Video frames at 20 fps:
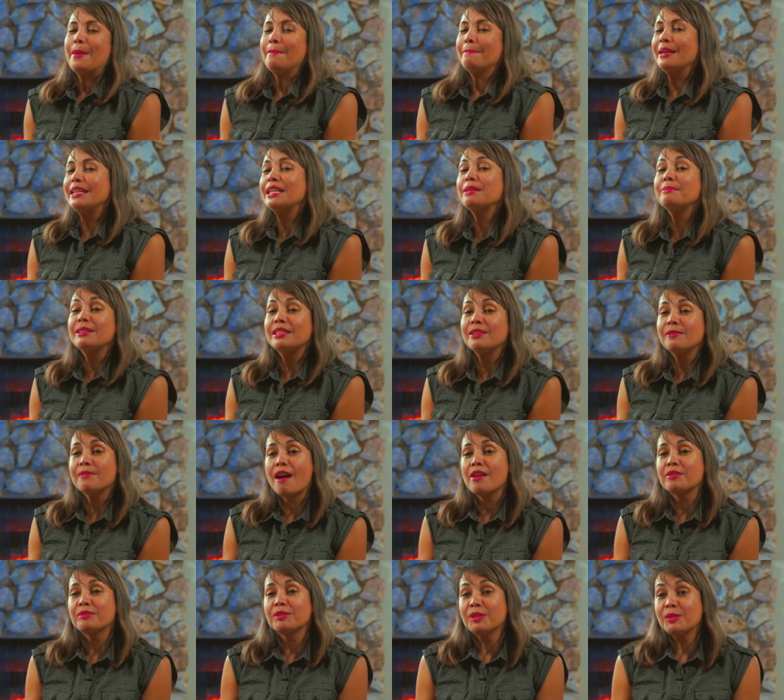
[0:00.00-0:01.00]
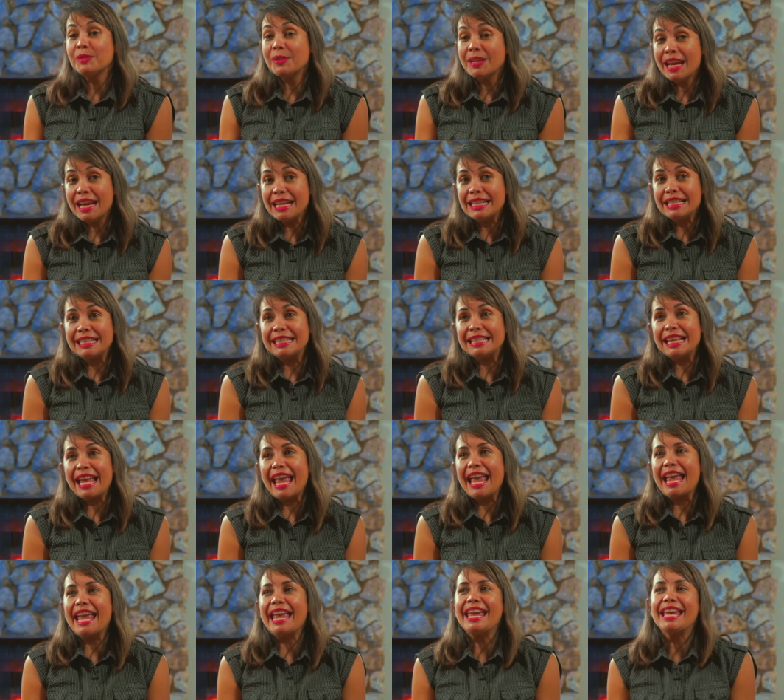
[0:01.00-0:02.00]
My name is Yvonne Rodriguez,
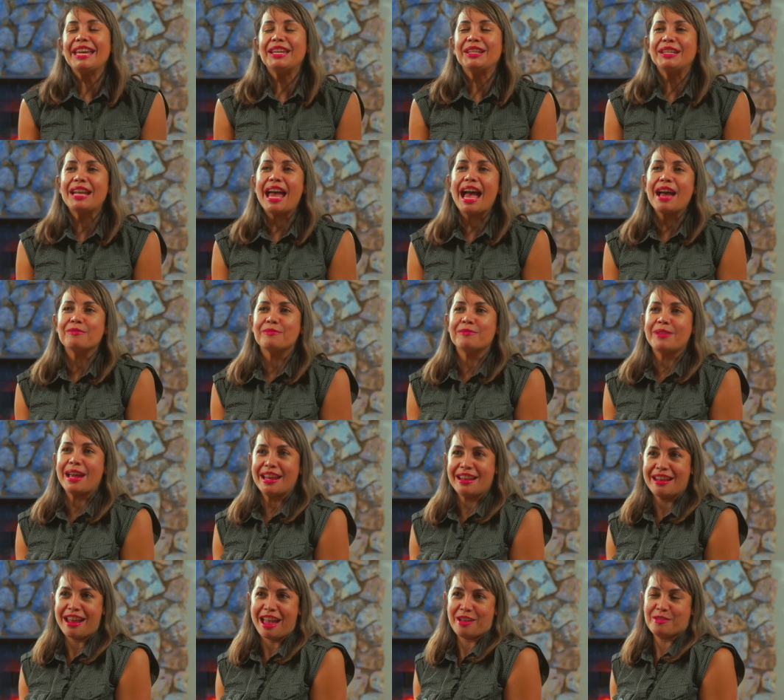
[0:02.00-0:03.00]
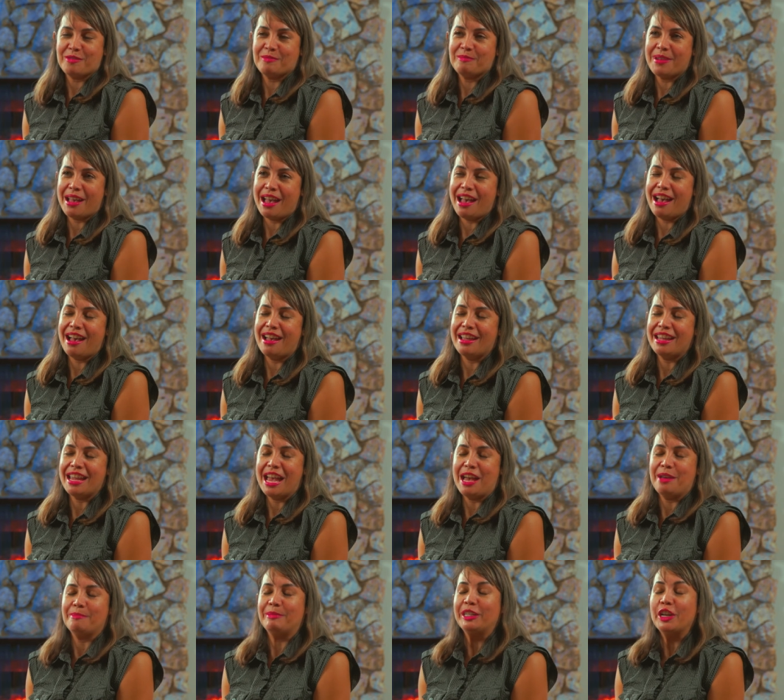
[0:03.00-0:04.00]
and right now I
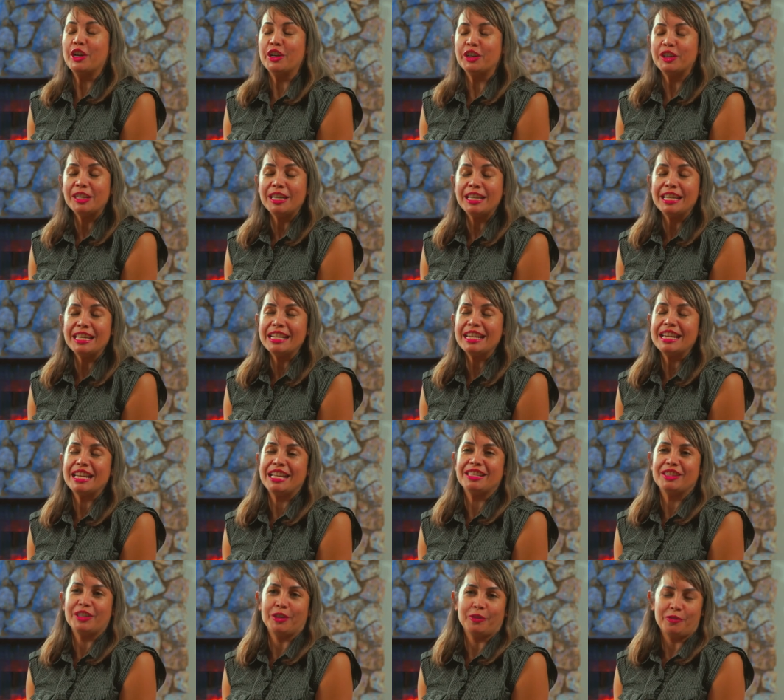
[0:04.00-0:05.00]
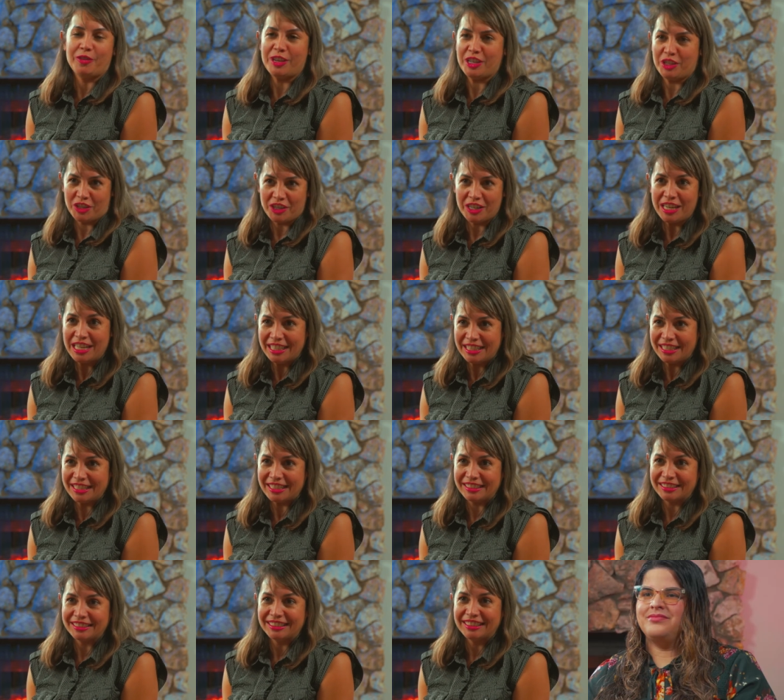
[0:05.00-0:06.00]
am an early interventionist.
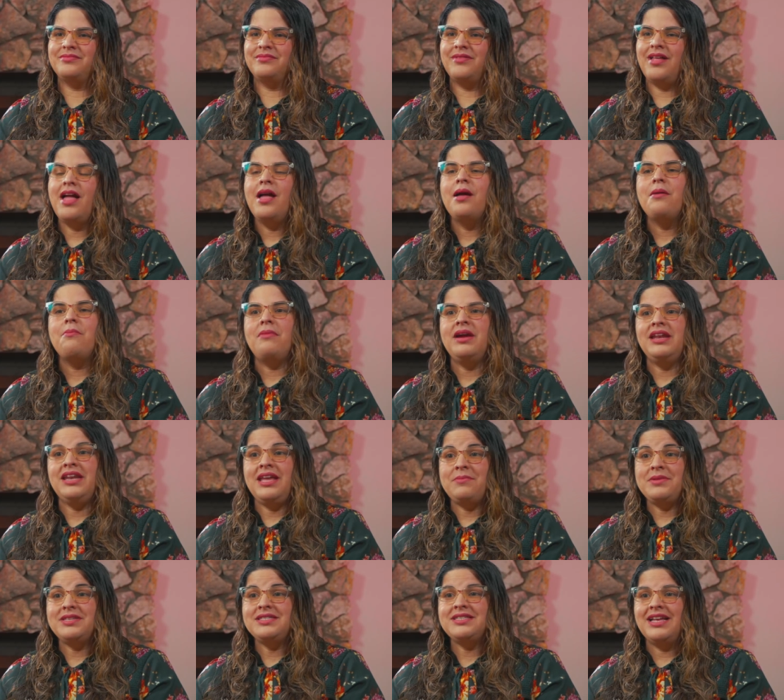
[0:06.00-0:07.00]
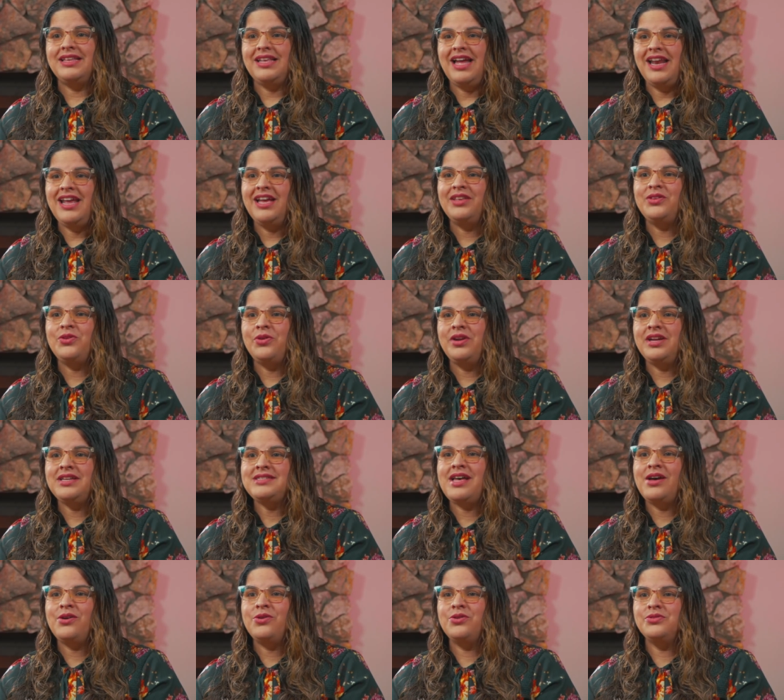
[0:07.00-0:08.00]
My name is Natalia
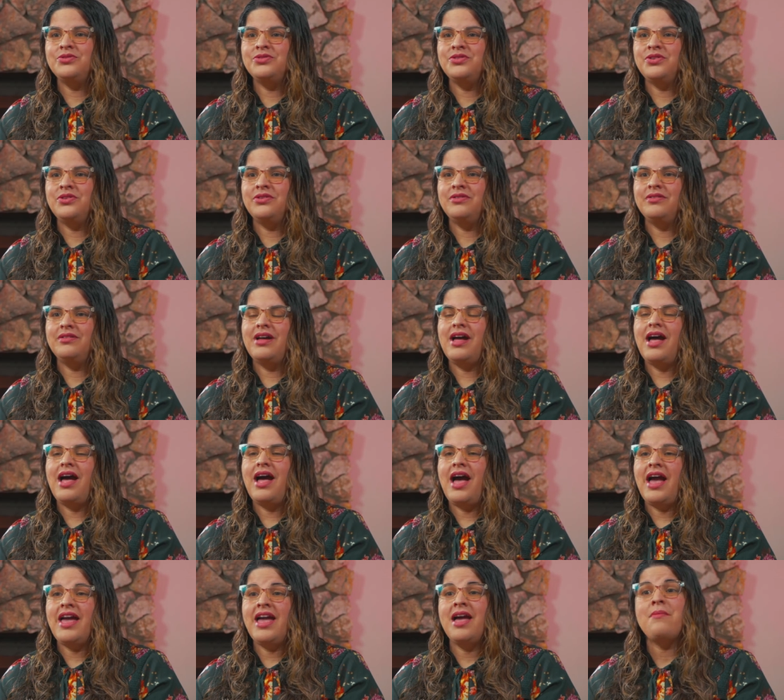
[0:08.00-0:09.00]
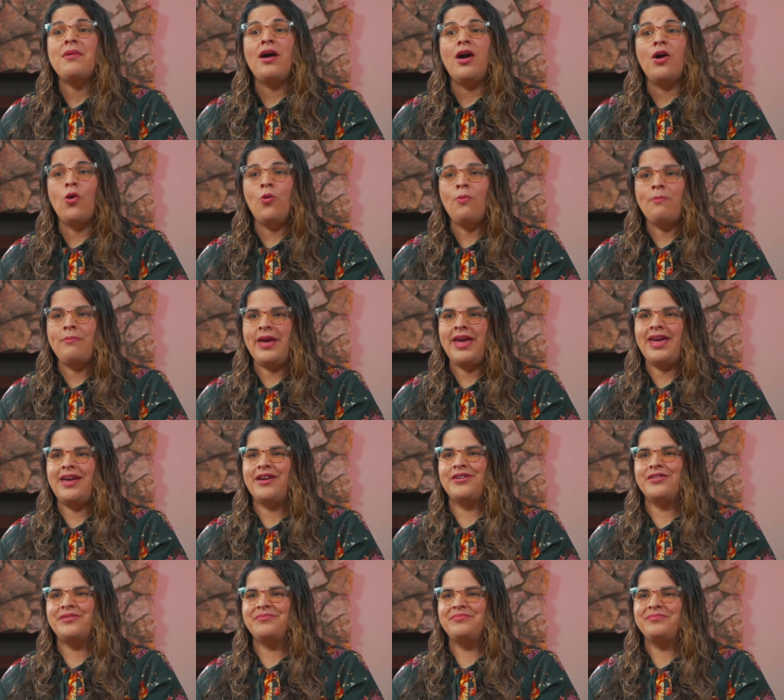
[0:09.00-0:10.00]
Torres Agosto. I am a
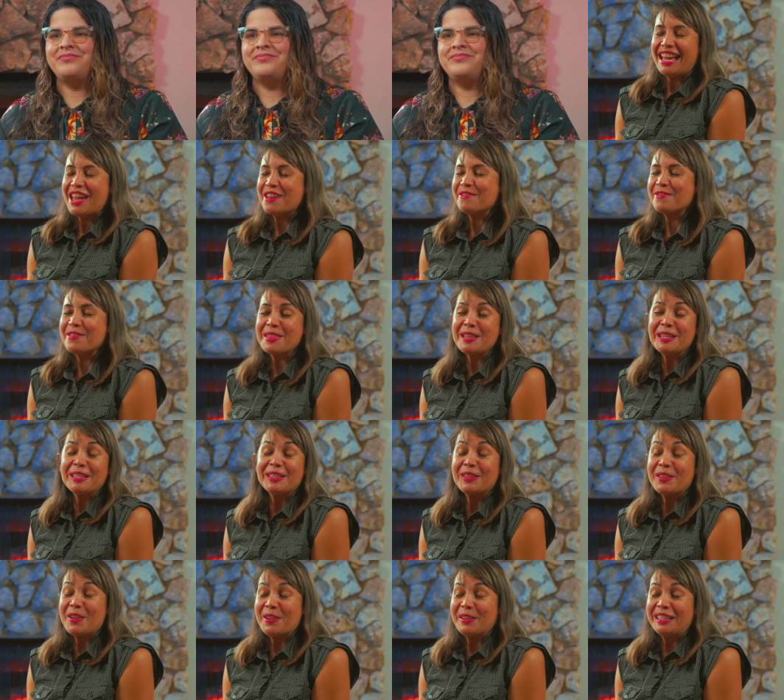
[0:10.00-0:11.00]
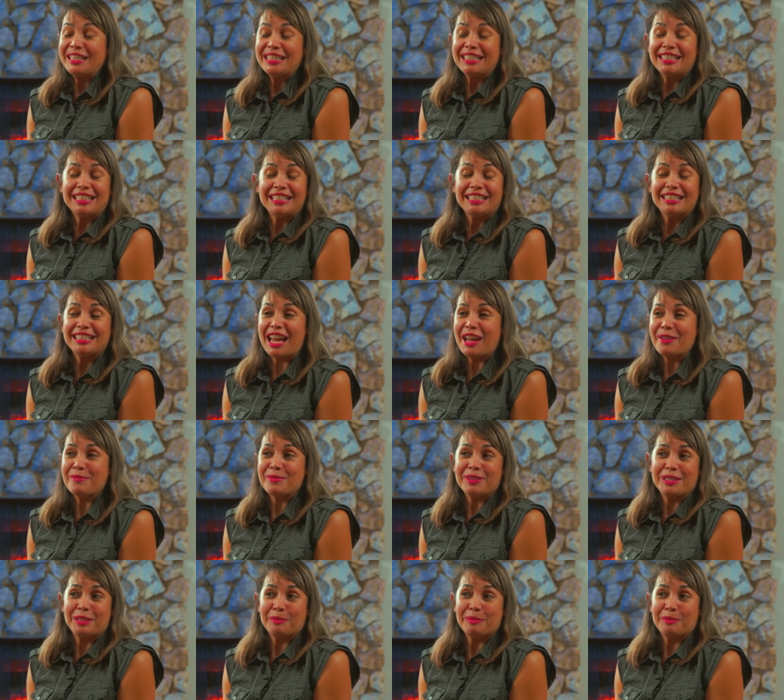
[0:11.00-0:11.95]
homemaker. Everything started since I was